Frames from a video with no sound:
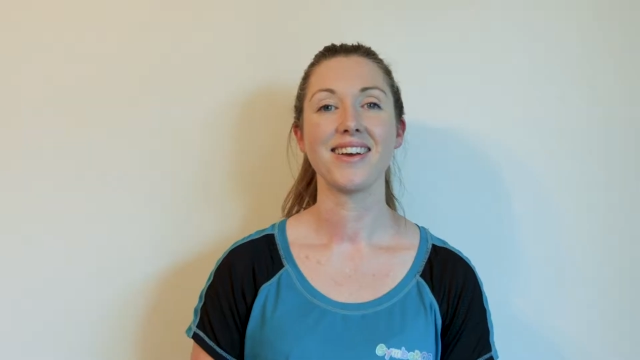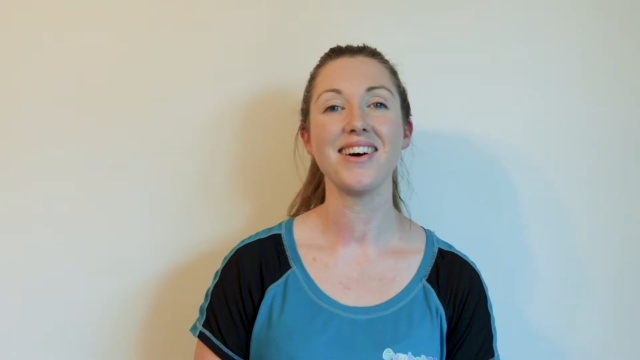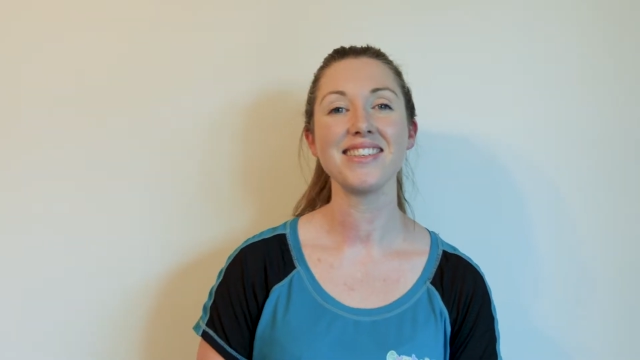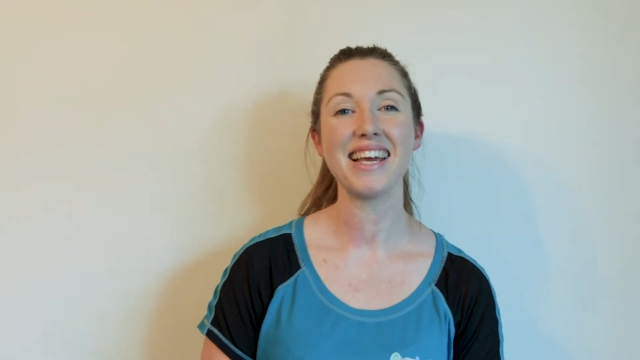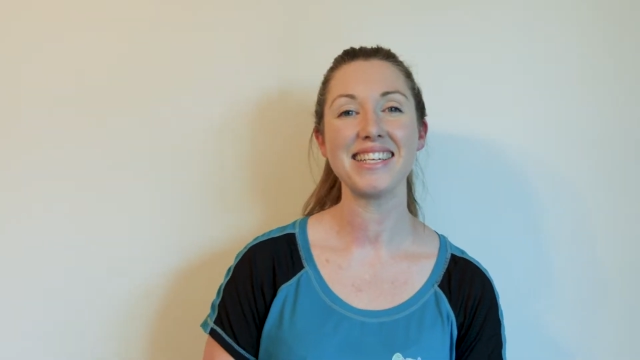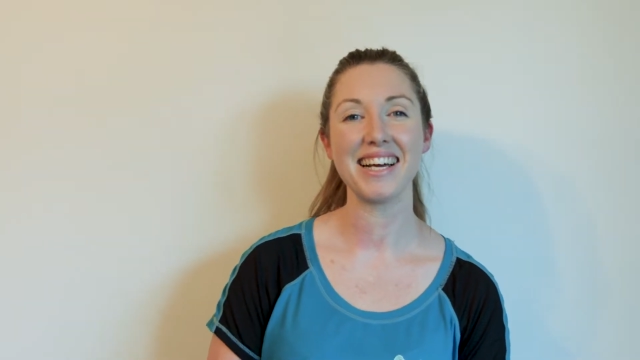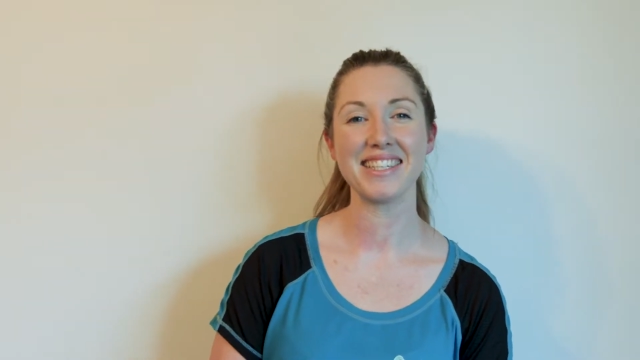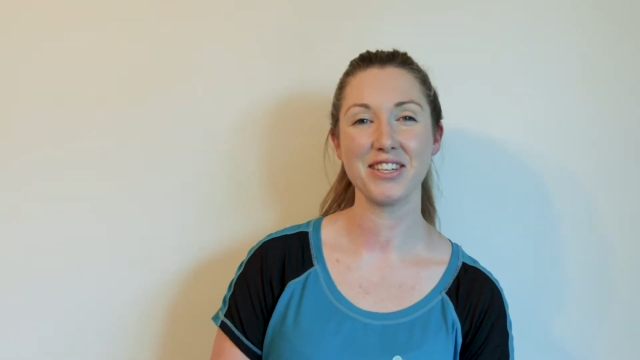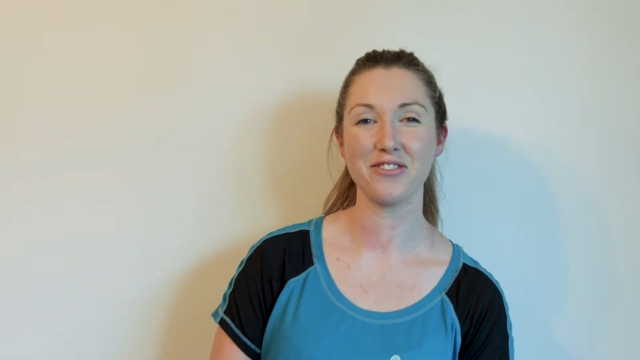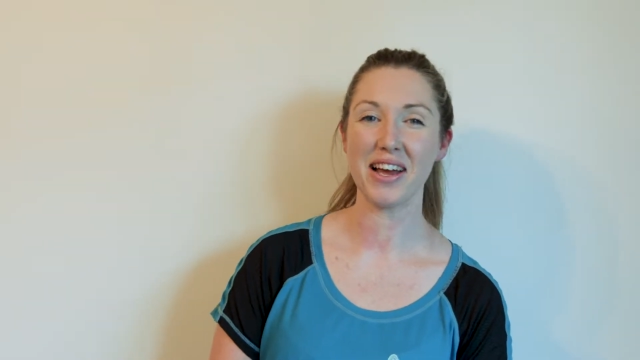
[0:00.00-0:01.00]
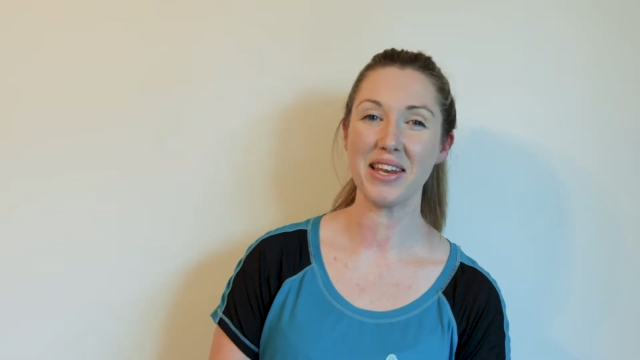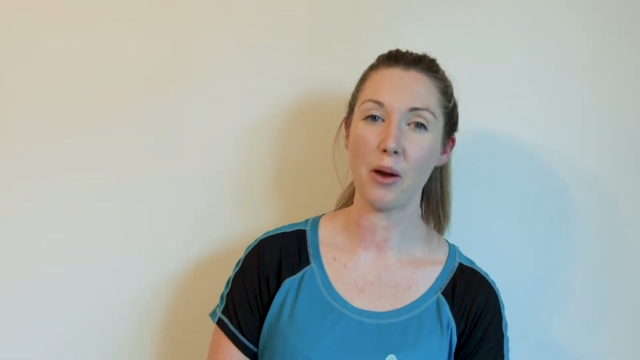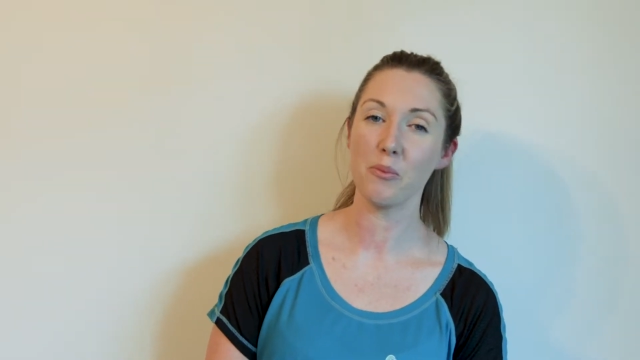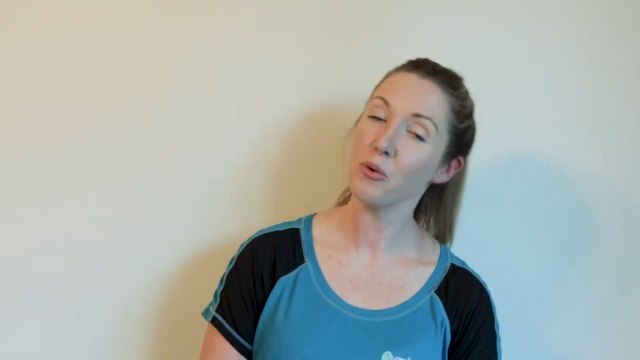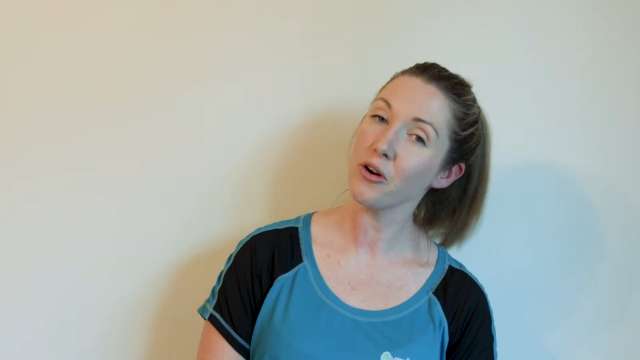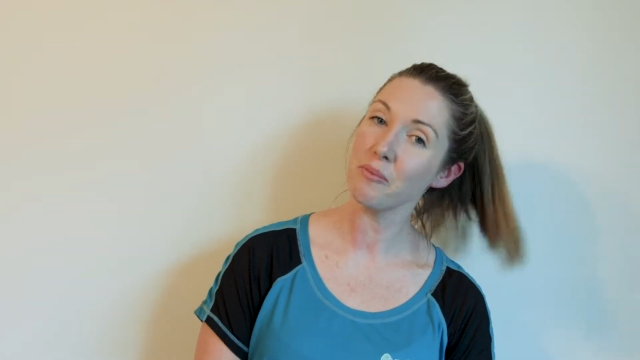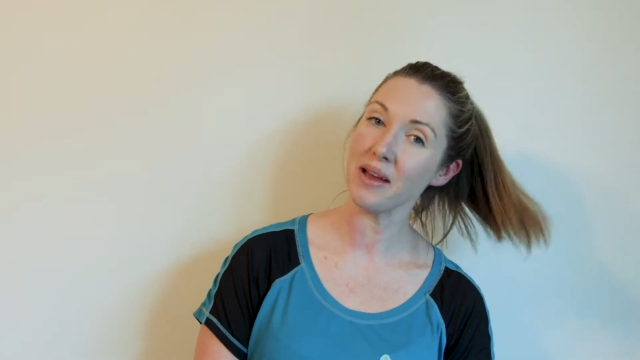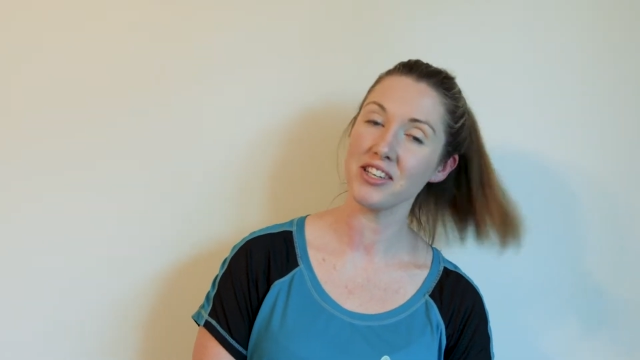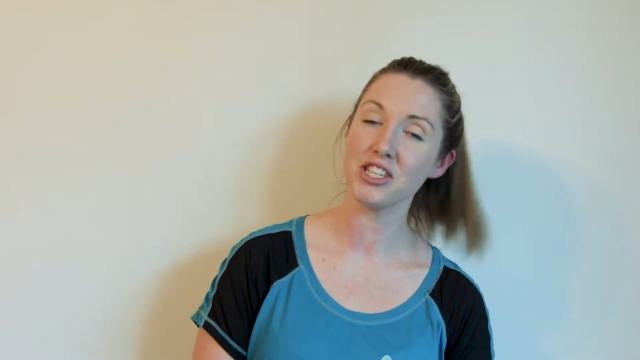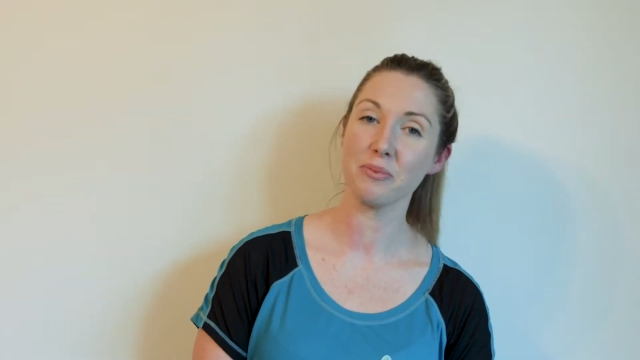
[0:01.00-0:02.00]
Contact us to find out more
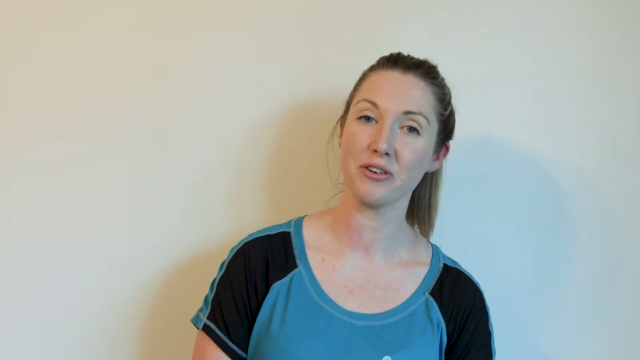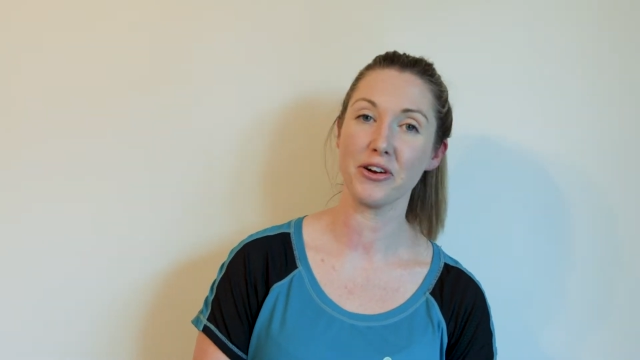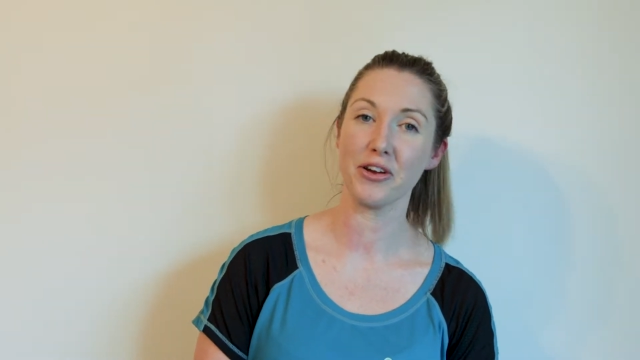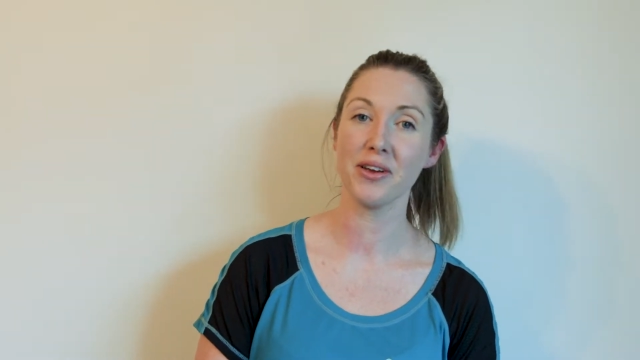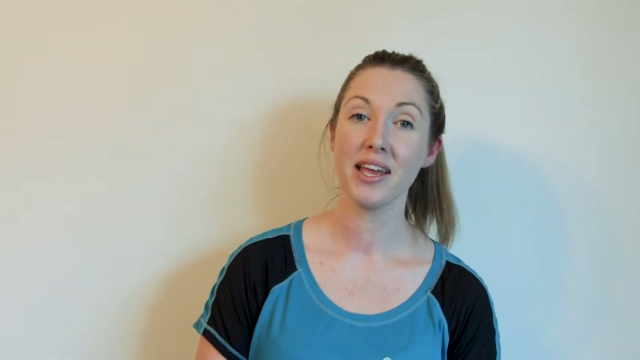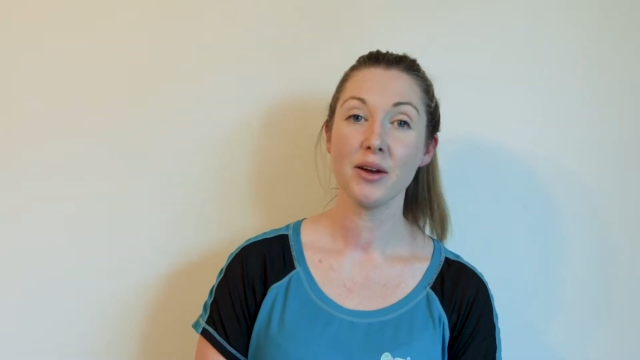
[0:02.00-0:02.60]
about Gymbaroo.